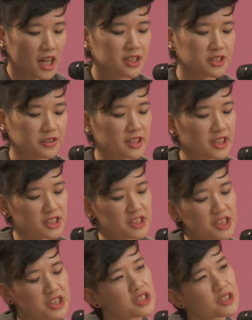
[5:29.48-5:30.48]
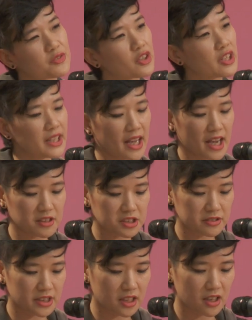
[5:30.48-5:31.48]
And so the conditions for
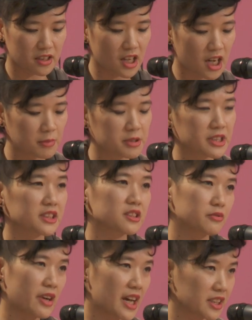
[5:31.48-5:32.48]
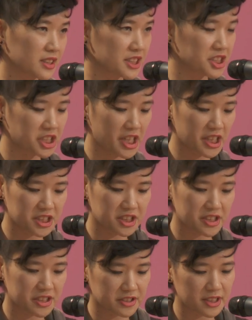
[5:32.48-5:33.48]
encountering our objects are radically changed
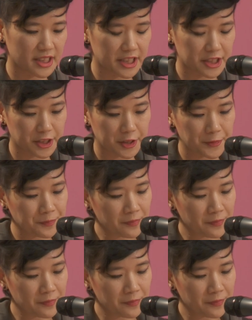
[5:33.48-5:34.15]
years later.